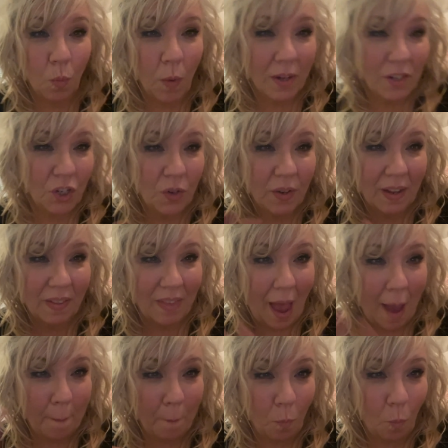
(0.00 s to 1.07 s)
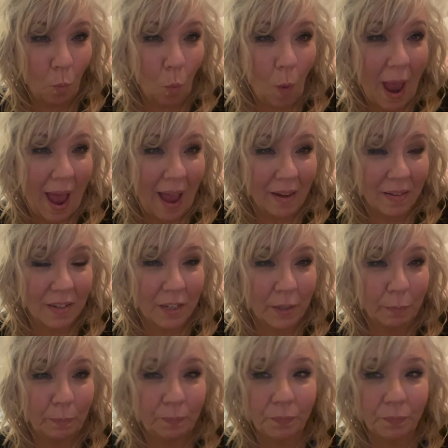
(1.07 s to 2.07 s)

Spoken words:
once you get that wet,